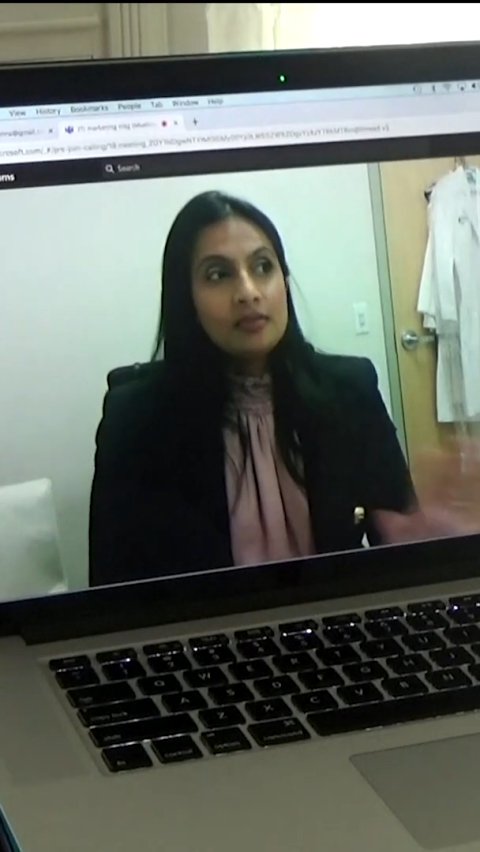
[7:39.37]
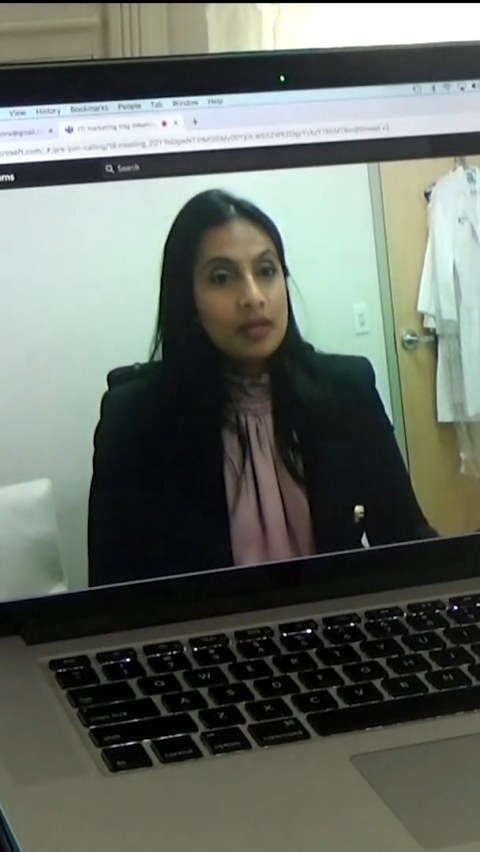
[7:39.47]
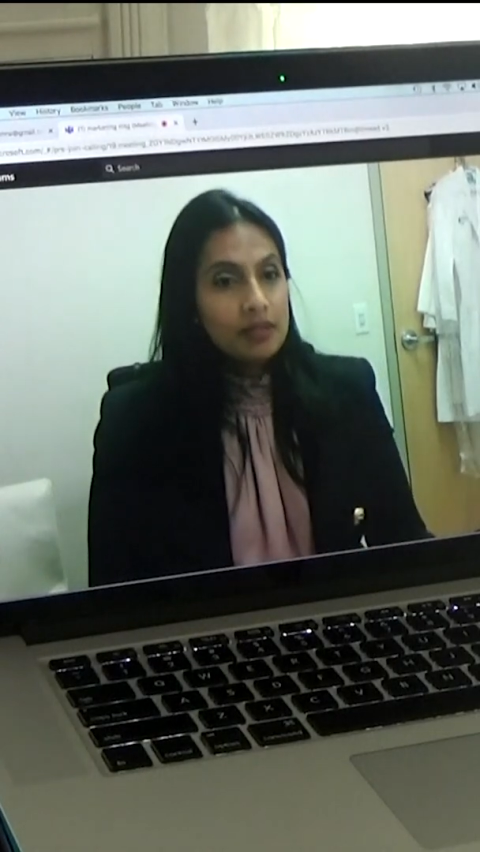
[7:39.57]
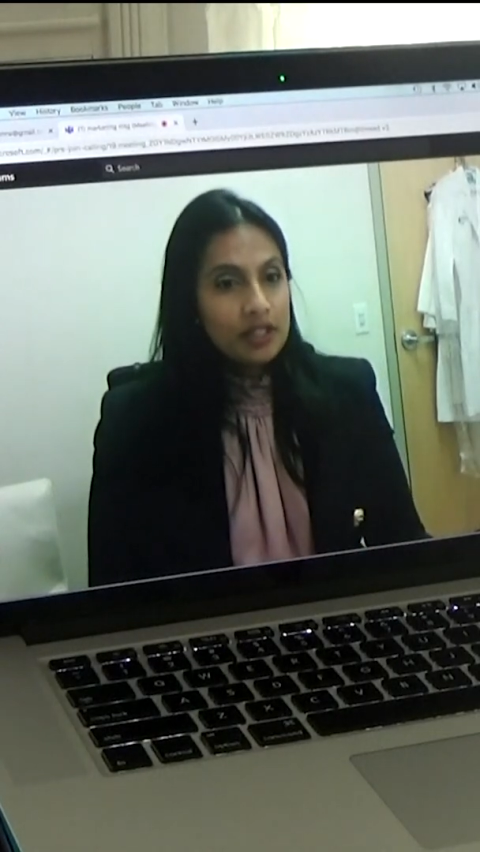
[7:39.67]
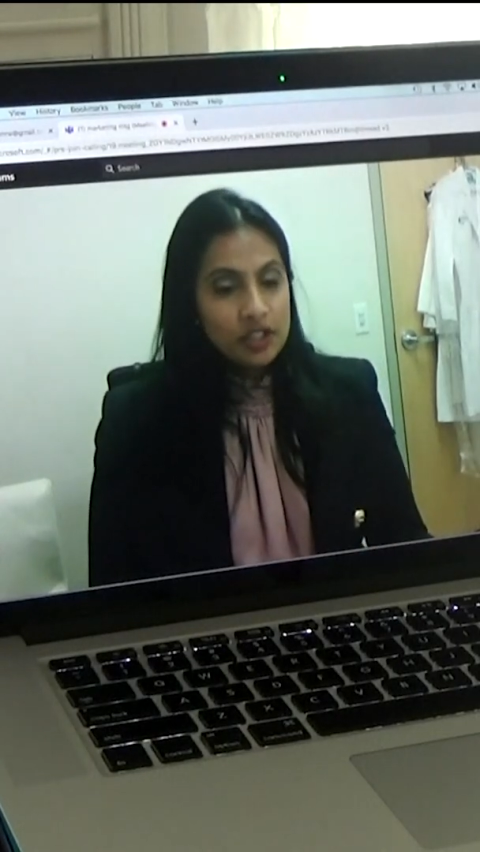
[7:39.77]

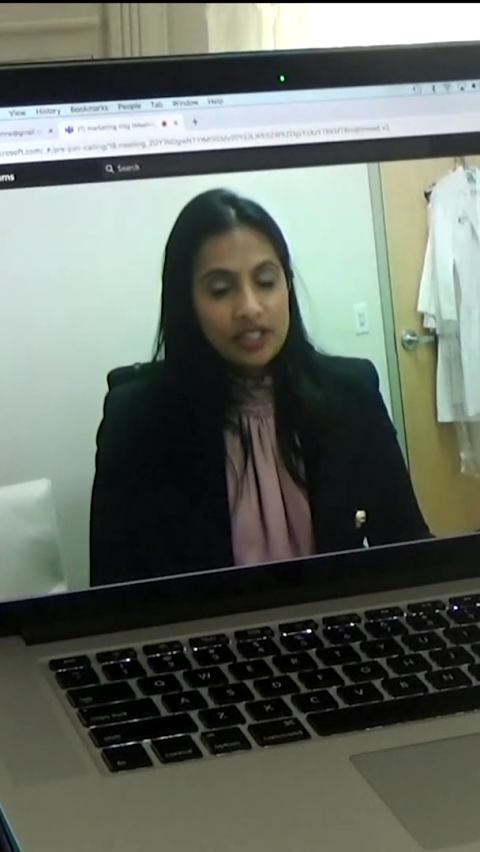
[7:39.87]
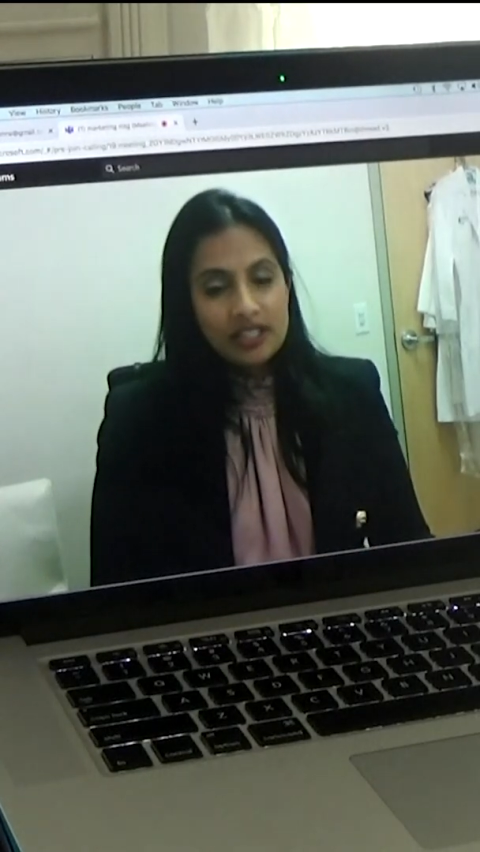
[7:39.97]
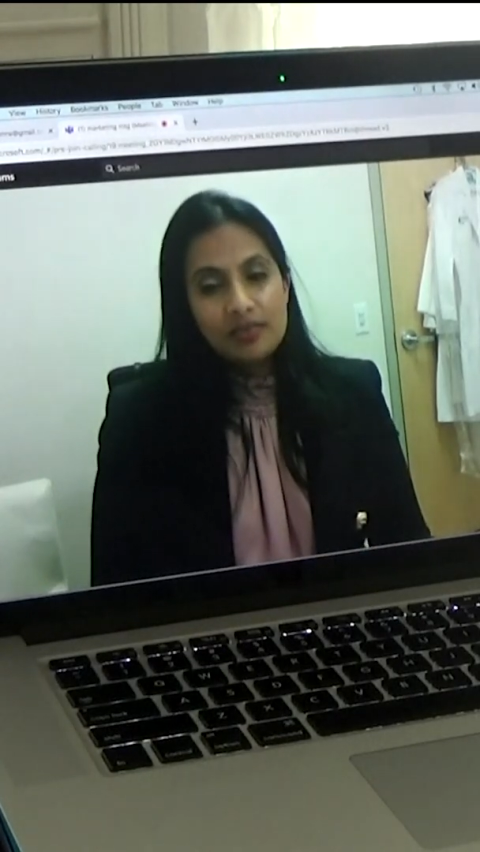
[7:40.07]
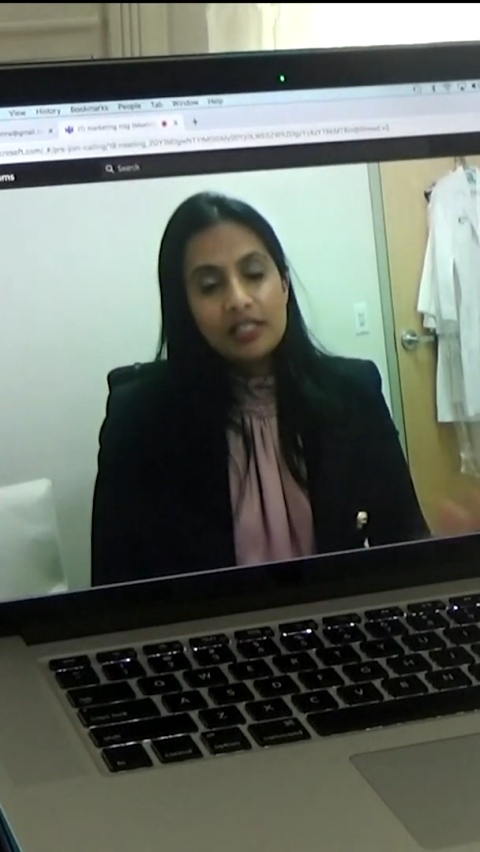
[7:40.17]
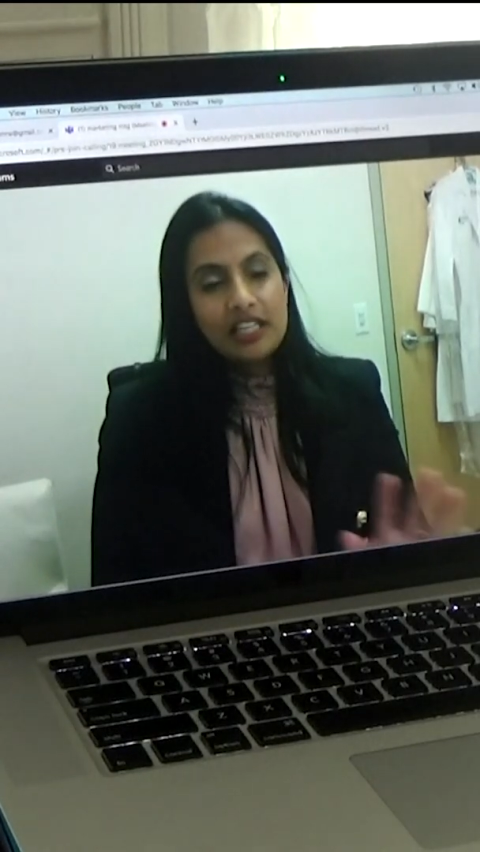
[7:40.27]
public
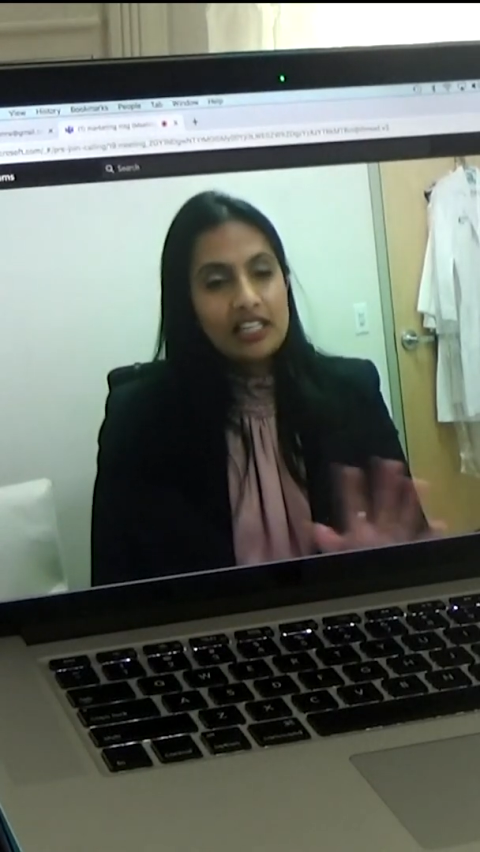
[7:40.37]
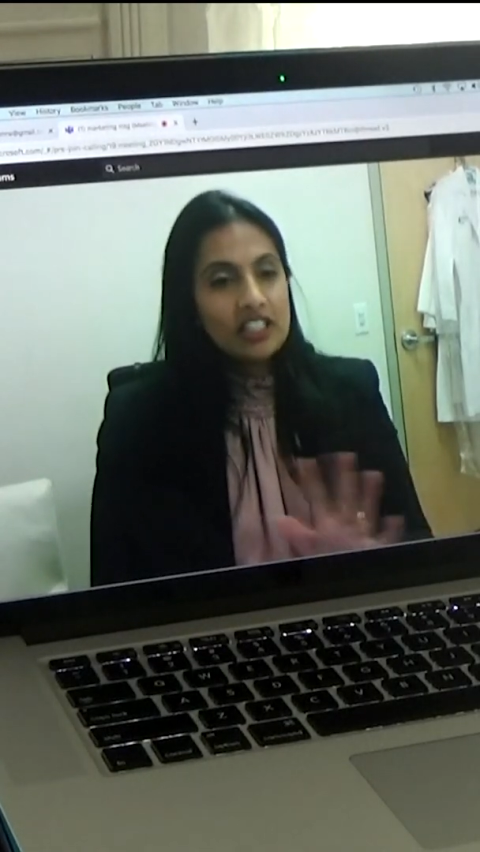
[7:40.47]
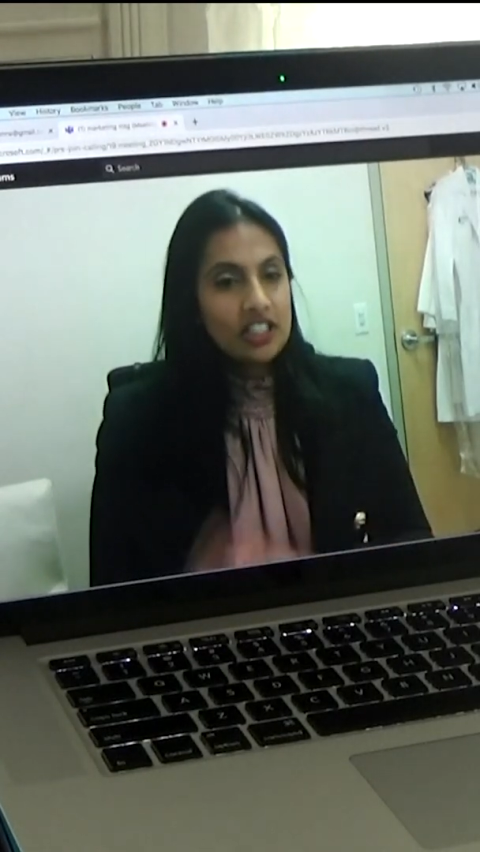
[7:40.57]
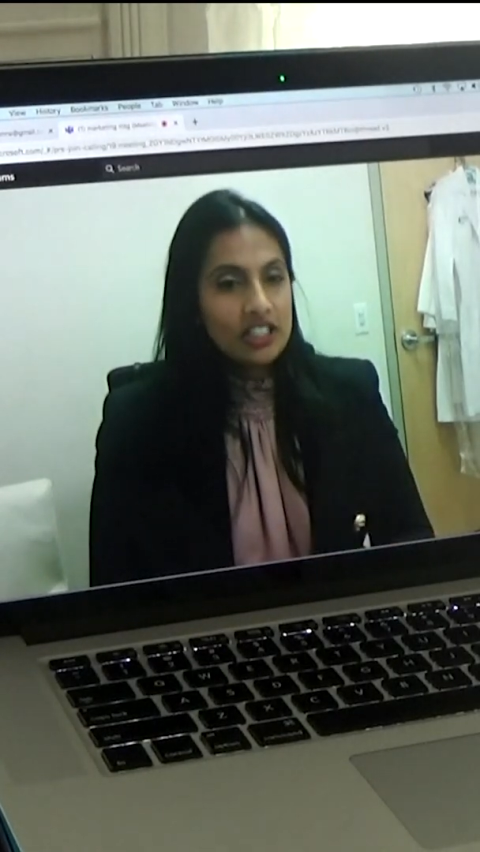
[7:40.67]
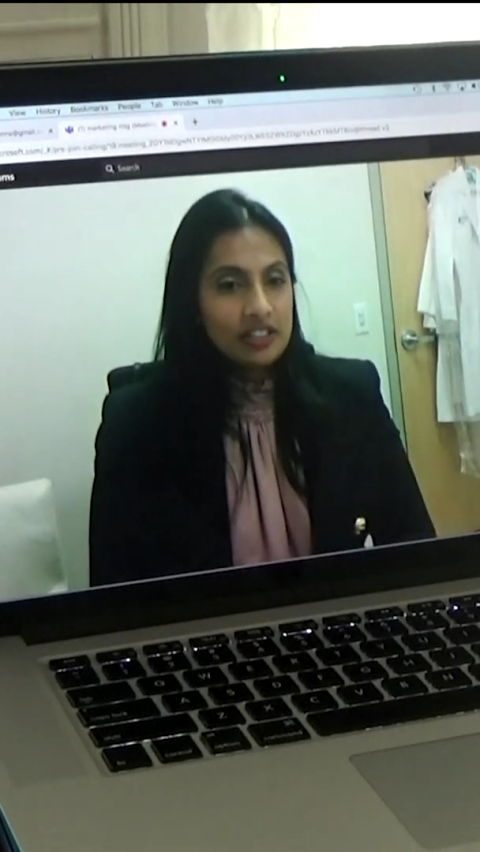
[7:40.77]

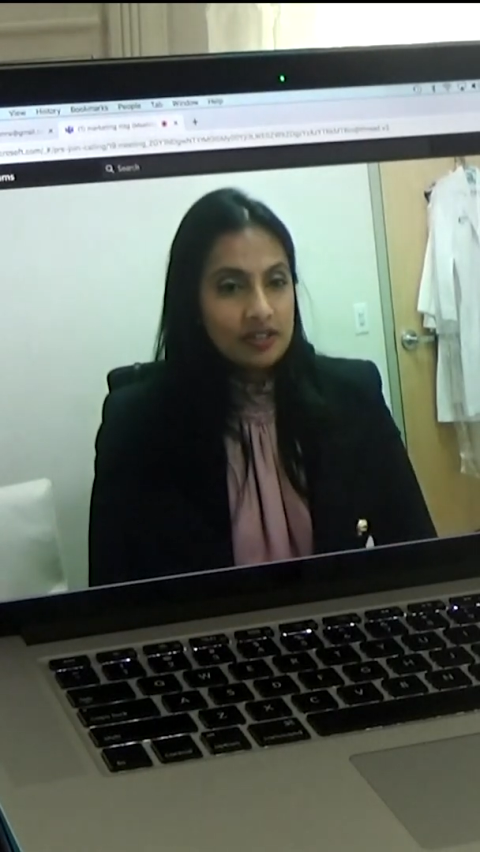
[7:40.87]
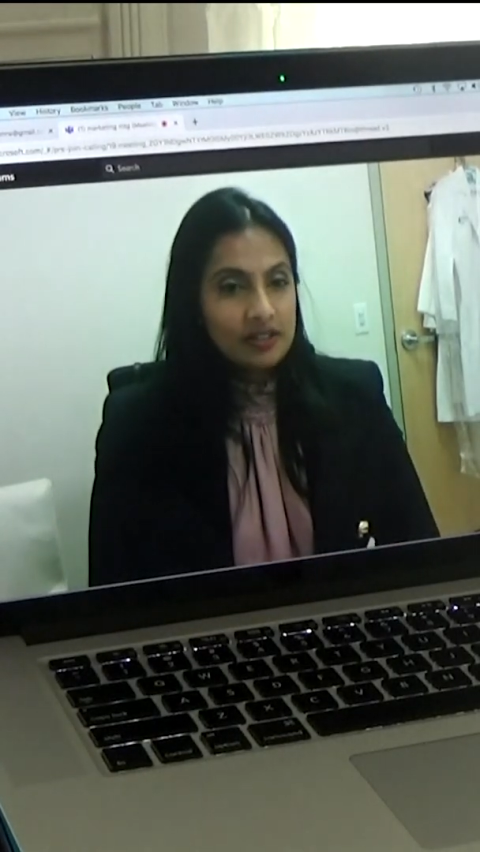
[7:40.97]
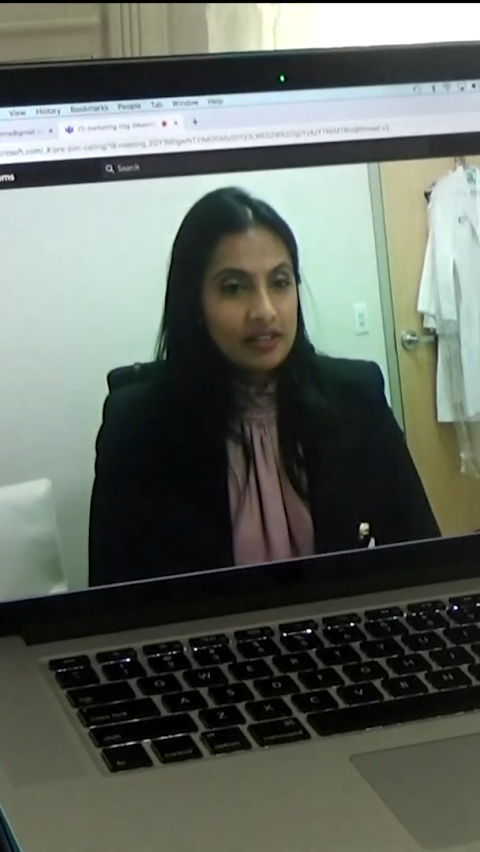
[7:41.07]
transportation or